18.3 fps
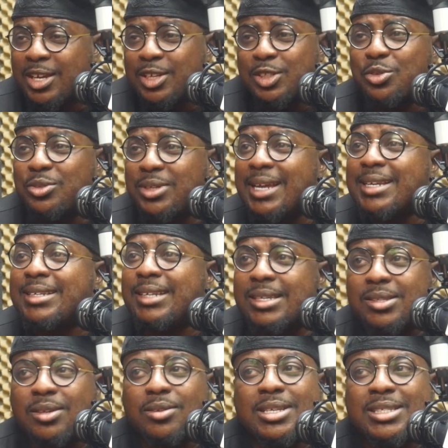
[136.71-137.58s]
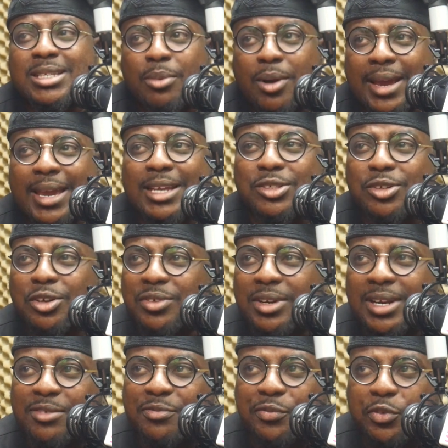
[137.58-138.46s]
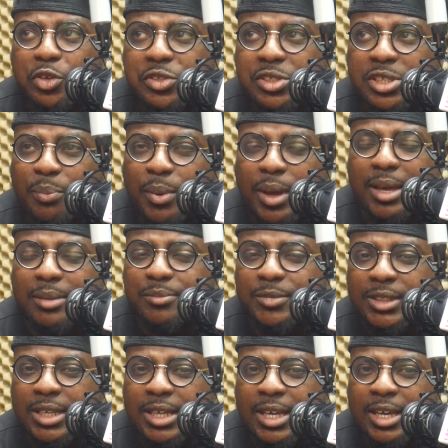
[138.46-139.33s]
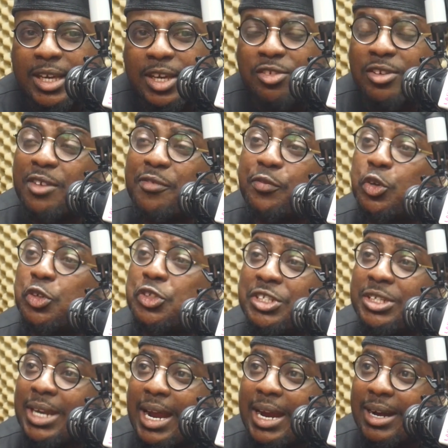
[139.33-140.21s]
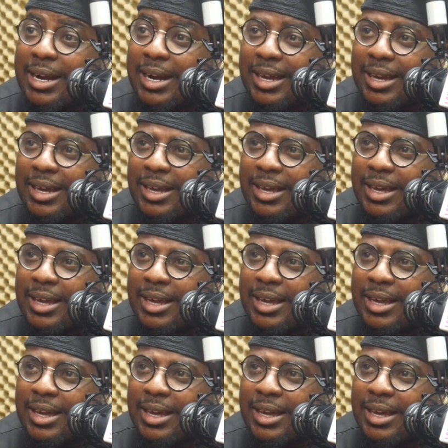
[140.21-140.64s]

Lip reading: today diesel is about 840 naira.